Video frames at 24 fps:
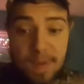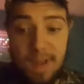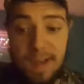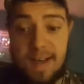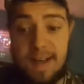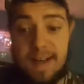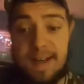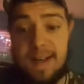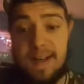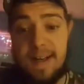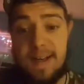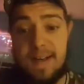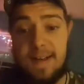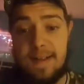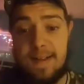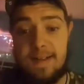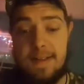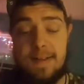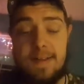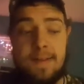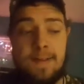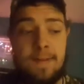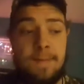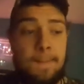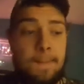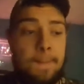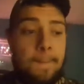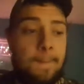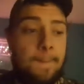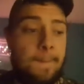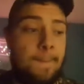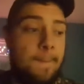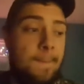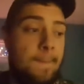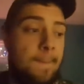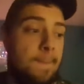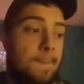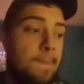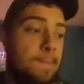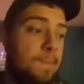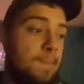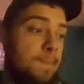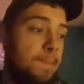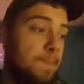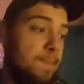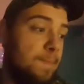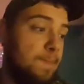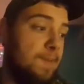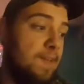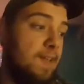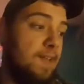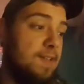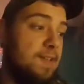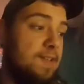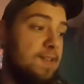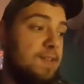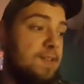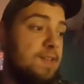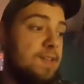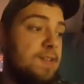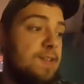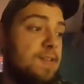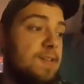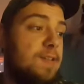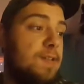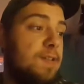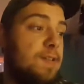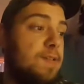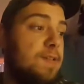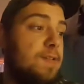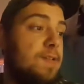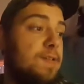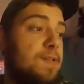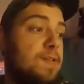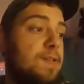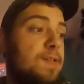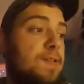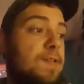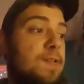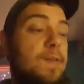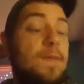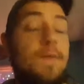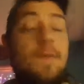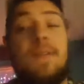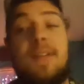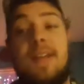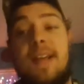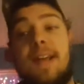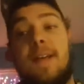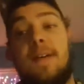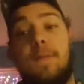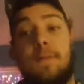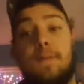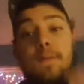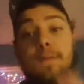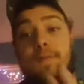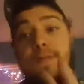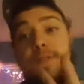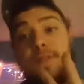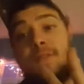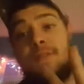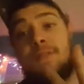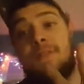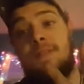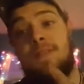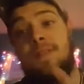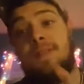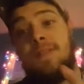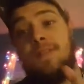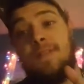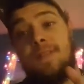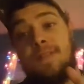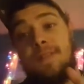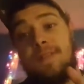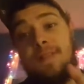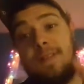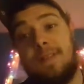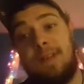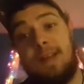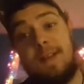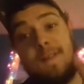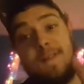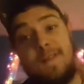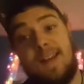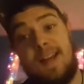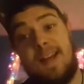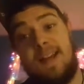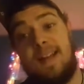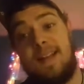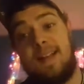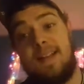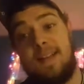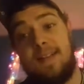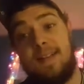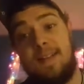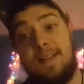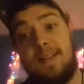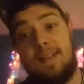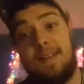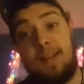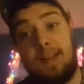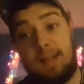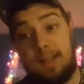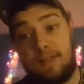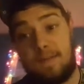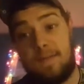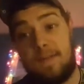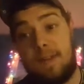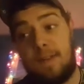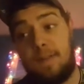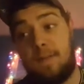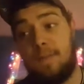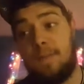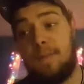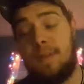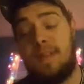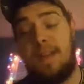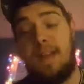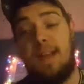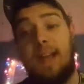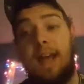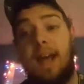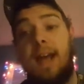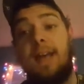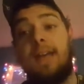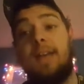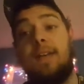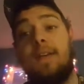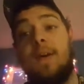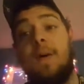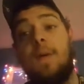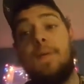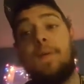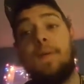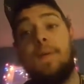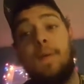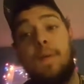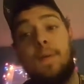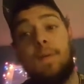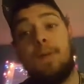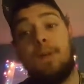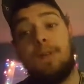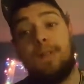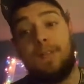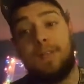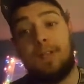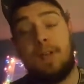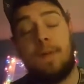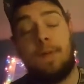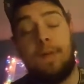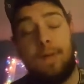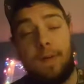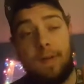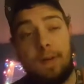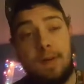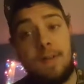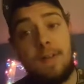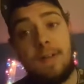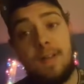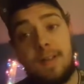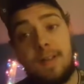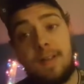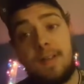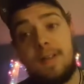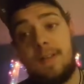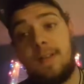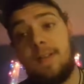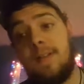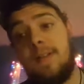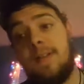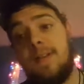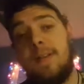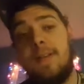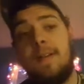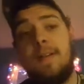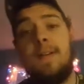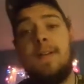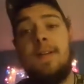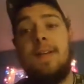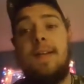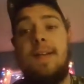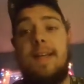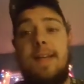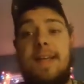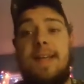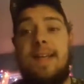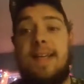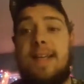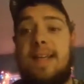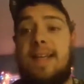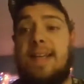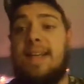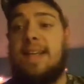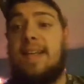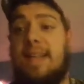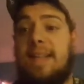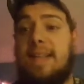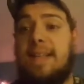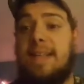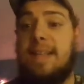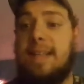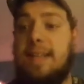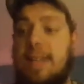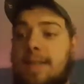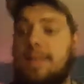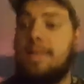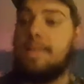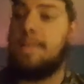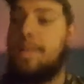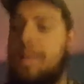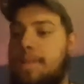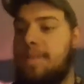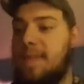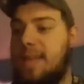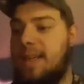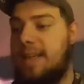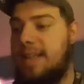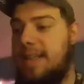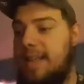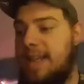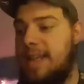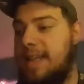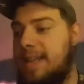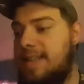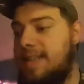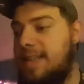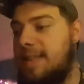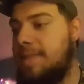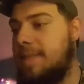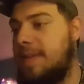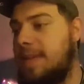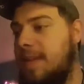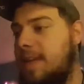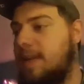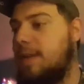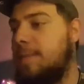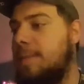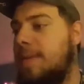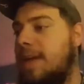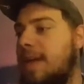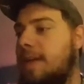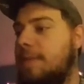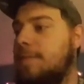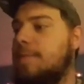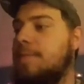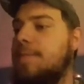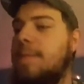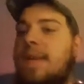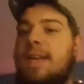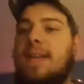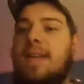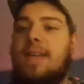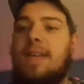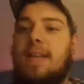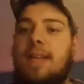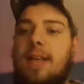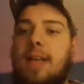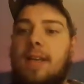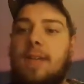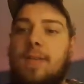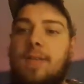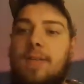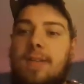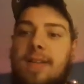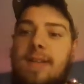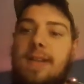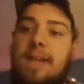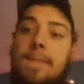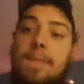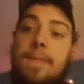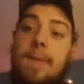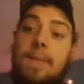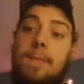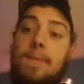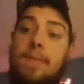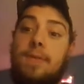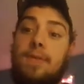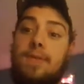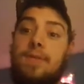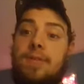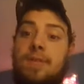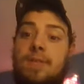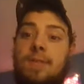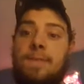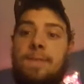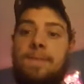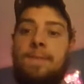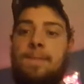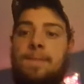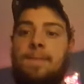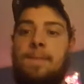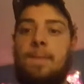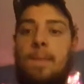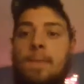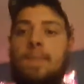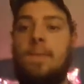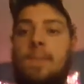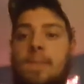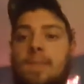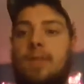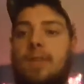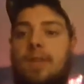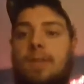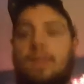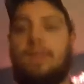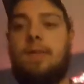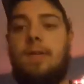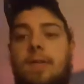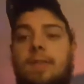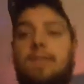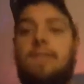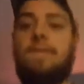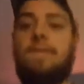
And that's 2 kills I've had that it's failed me. And I don't know what's going on. And I can't seem to hear back from any of the other team members of